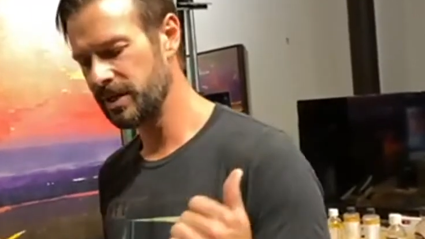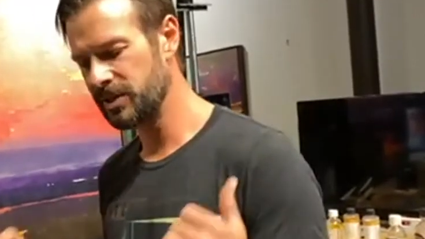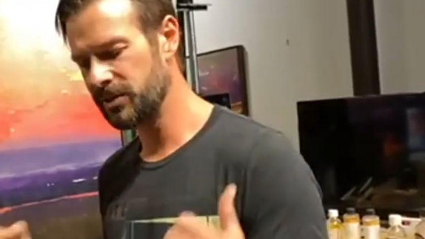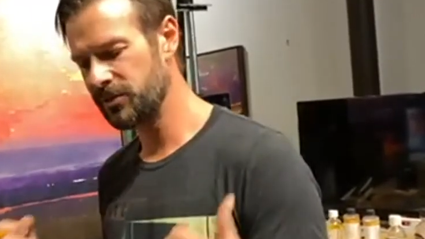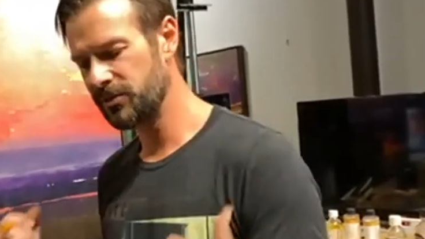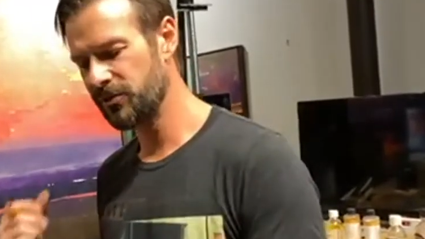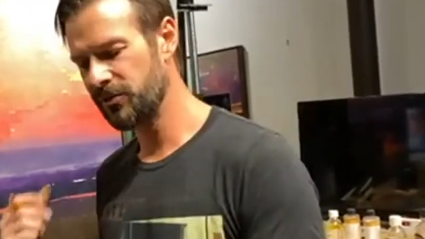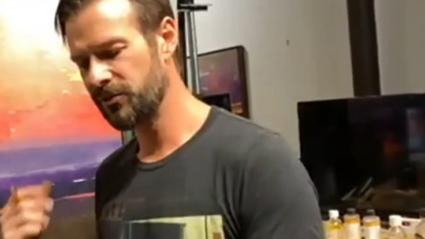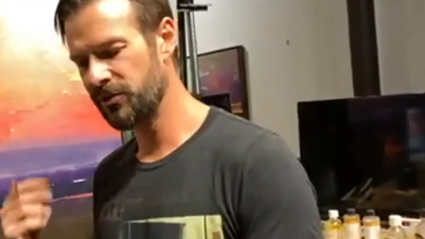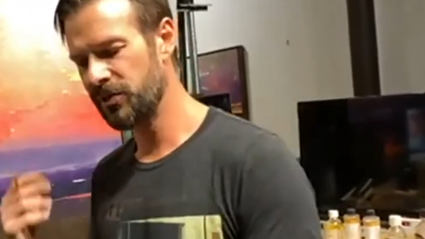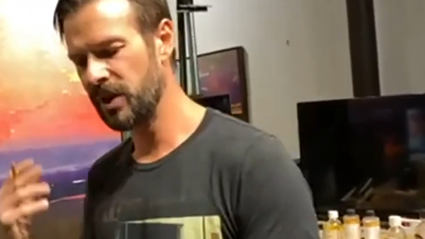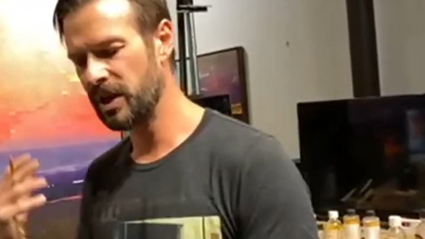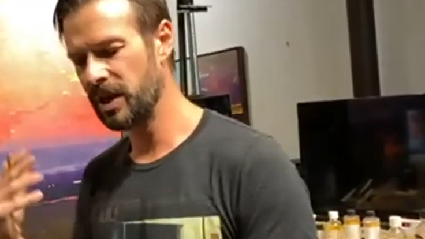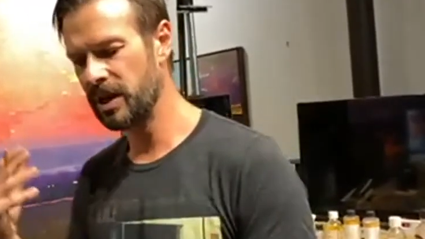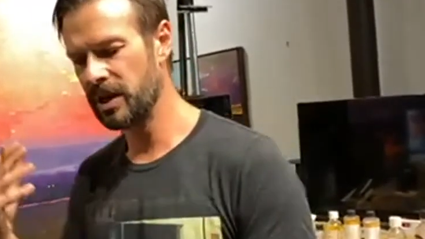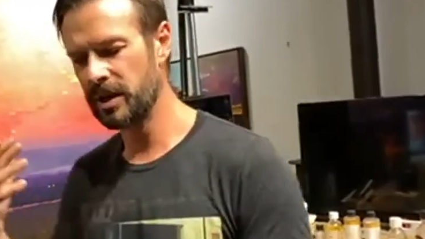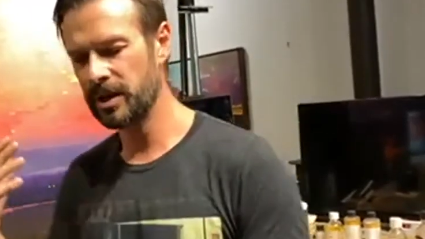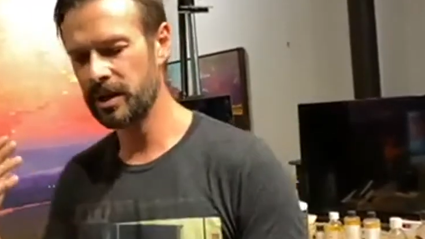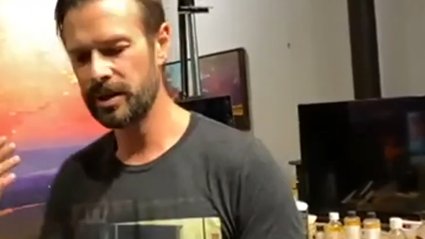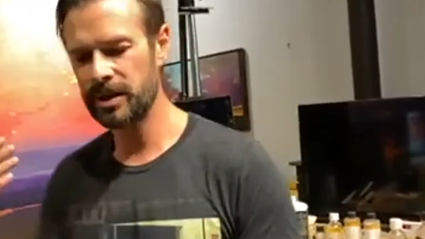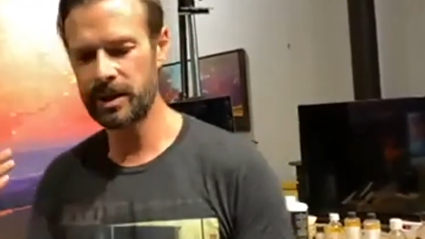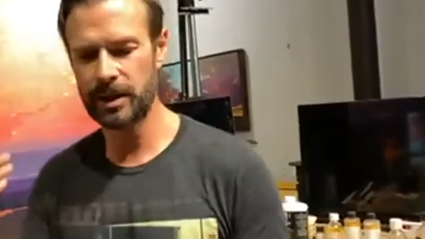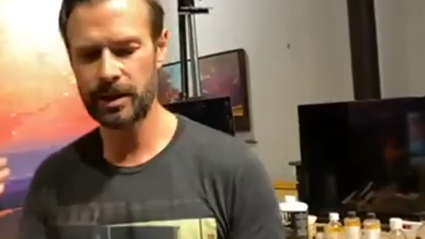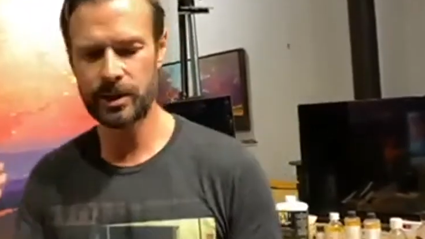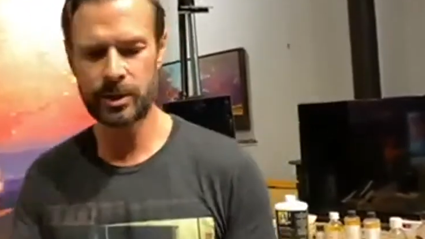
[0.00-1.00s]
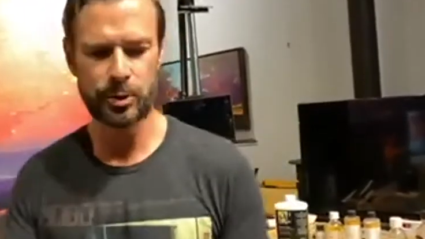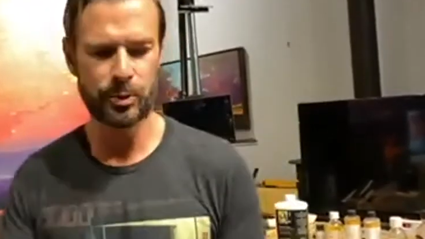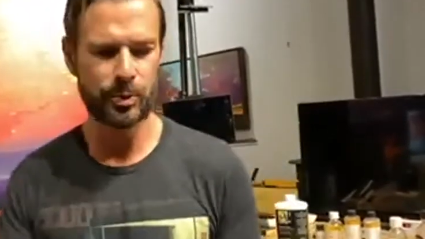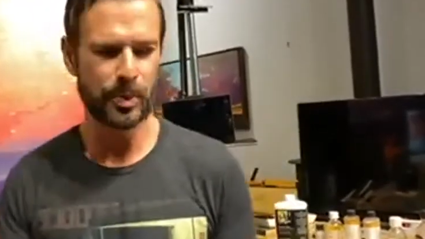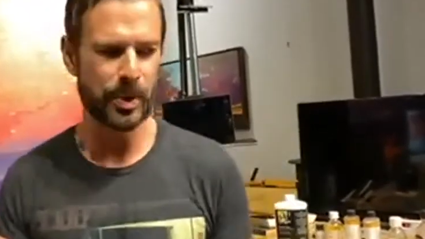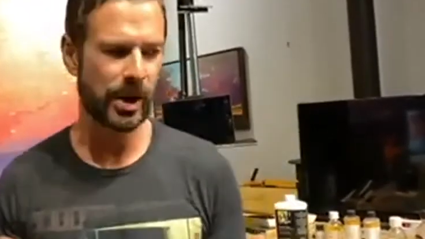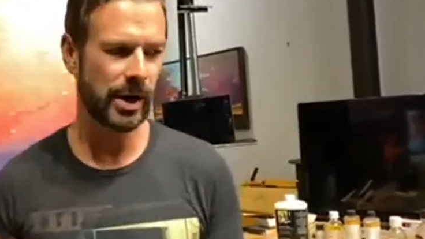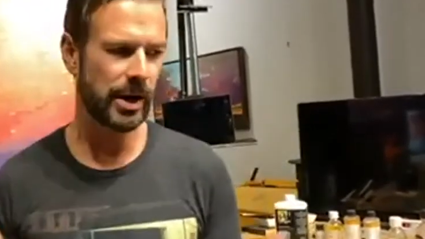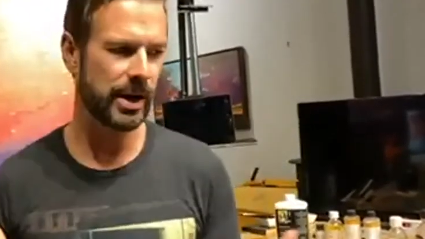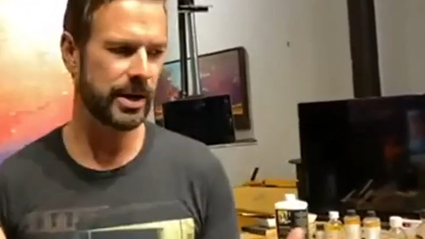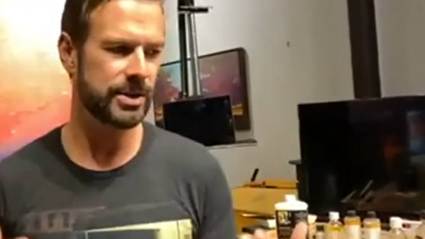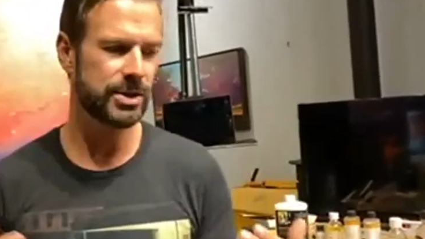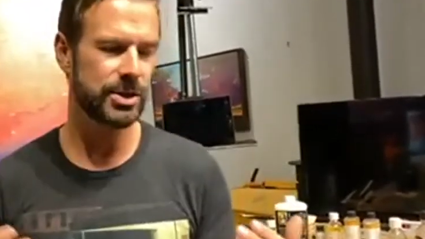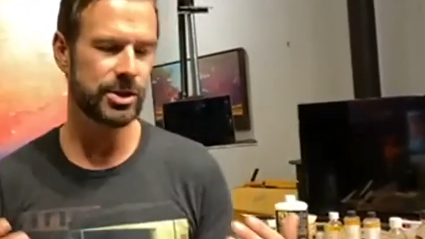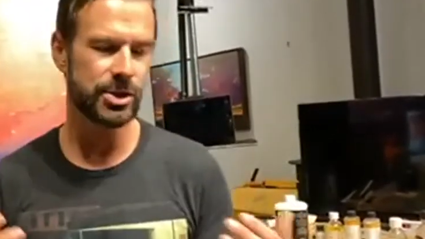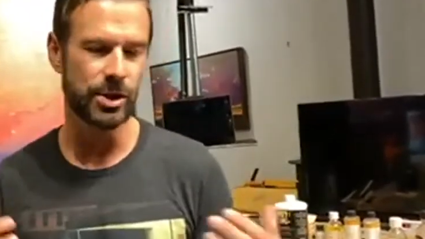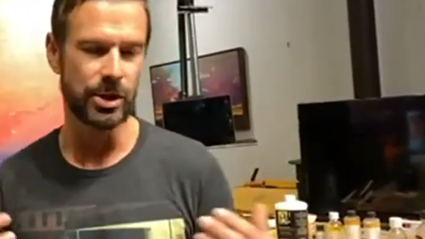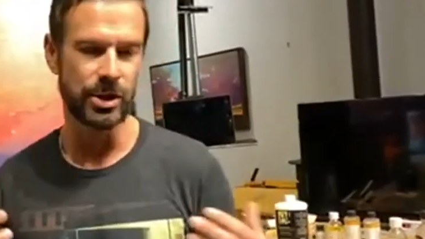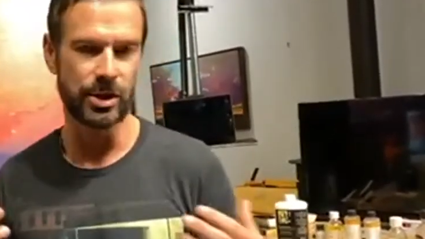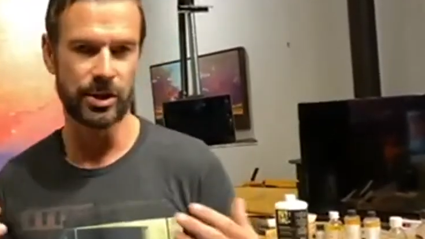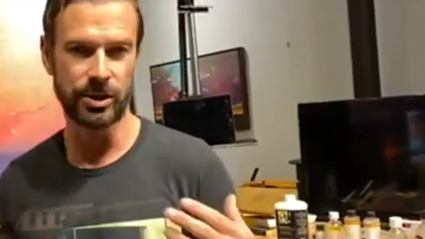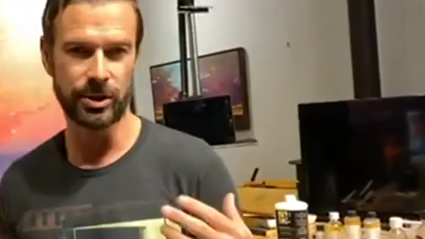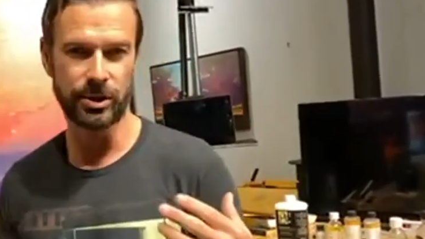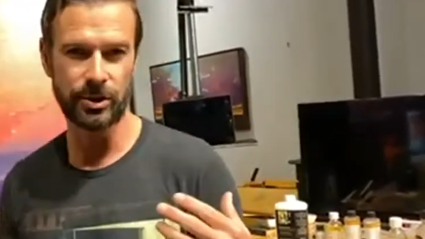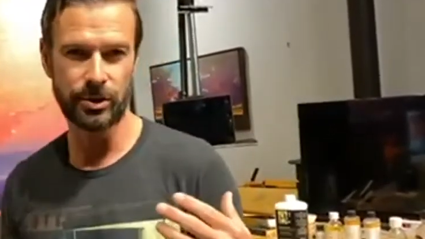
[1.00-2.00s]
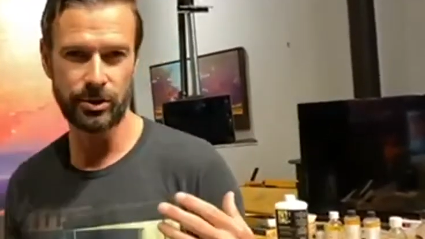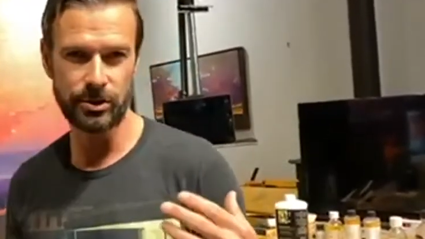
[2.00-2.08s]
fun experience to